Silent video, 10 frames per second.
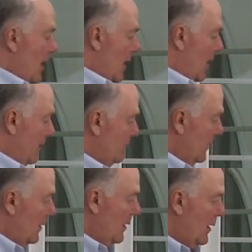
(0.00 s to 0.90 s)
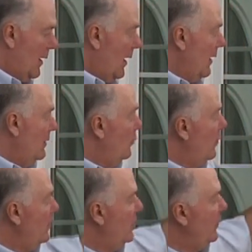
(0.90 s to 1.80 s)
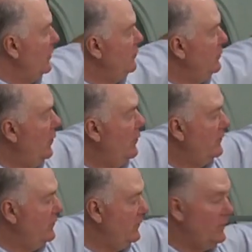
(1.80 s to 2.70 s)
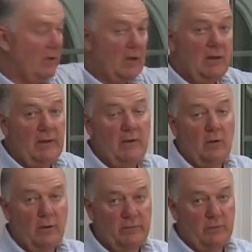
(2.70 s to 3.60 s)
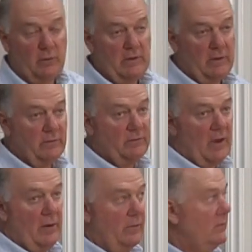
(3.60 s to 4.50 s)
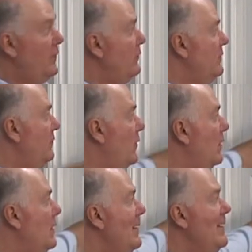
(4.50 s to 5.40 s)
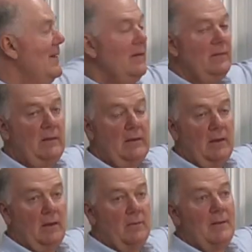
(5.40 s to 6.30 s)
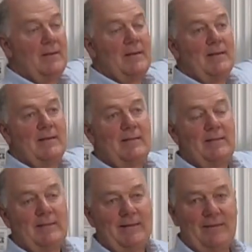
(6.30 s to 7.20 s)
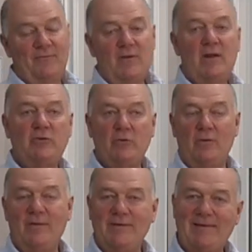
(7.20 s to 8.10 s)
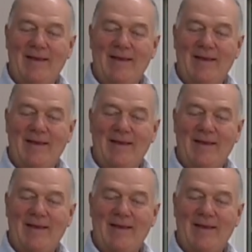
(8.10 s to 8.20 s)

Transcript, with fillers: Uh, and one of the things you'll notice is the clean looks on the inside of this. First of all, the uh, the finish on this